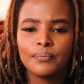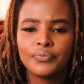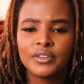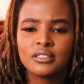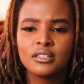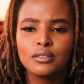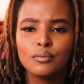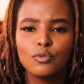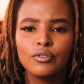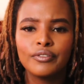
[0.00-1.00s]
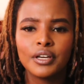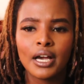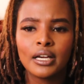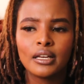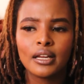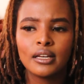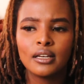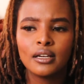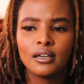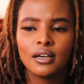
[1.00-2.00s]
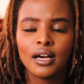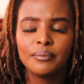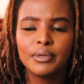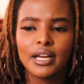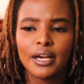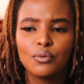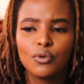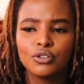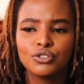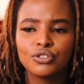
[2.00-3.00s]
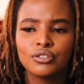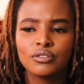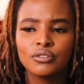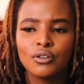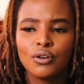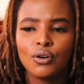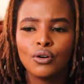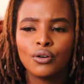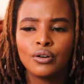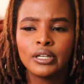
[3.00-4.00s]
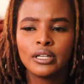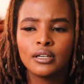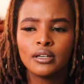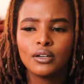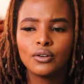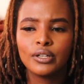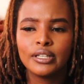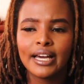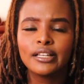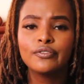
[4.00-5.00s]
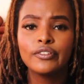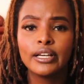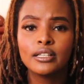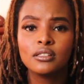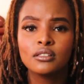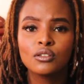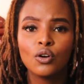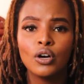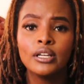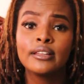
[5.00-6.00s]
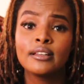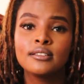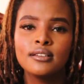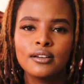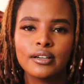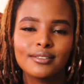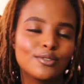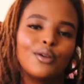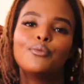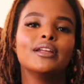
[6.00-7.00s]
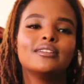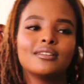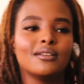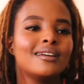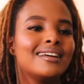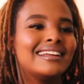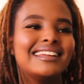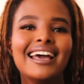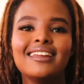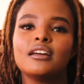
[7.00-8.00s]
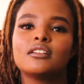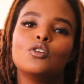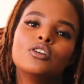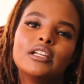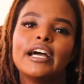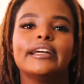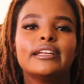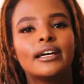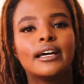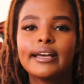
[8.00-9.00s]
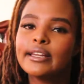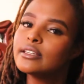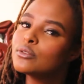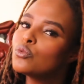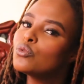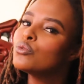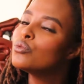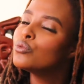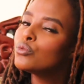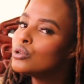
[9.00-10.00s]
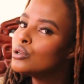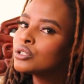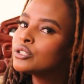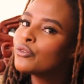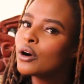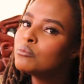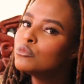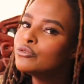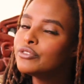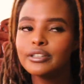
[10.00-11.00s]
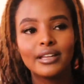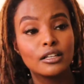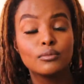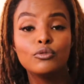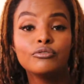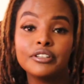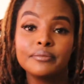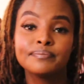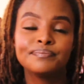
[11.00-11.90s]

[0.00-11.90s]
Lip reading: there's this movie I watched on Netflix. It's called The Secret. So I went direct online and looked for that movie,